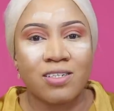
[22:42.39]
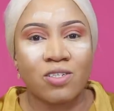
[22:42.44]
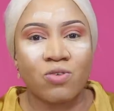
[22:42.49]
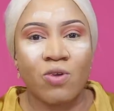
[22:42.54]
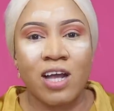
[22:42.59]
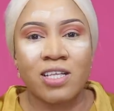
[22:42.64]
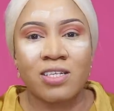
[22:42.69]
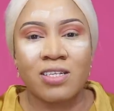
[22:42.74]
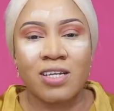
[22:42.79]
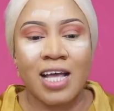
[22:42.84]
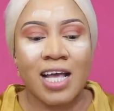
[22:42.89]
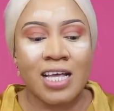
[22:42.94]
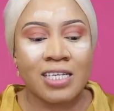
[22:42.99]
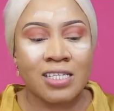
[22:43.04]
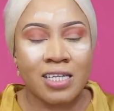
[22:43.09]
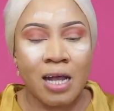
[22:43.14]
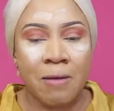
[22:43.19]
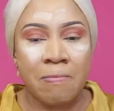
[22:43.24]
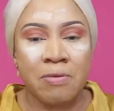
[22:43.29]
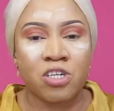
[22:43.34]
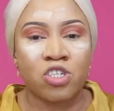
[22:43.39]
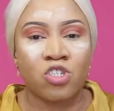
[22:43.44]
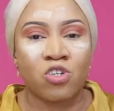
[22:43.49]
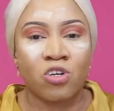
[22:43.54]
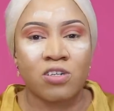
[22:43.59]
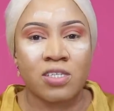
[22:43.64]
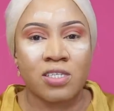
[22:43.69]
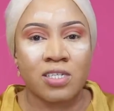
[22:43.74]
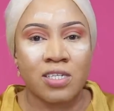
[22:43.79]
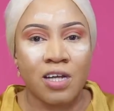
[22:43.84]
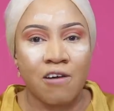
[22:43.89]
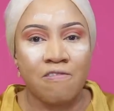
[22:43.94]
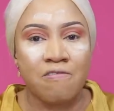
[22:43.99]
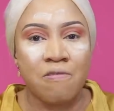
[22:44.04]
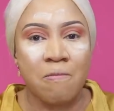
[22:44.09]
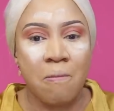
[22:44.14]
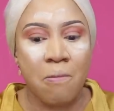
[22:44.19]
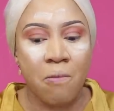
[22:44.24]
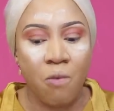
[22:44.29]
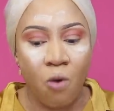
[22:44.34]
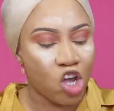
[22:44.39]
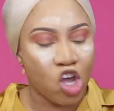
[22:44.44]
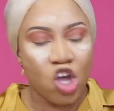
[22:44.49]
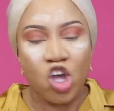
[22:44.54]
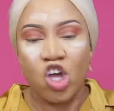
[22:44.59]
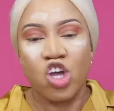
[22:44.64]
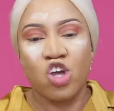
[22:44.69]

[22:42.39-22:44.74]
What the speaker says: try to establish yourself more.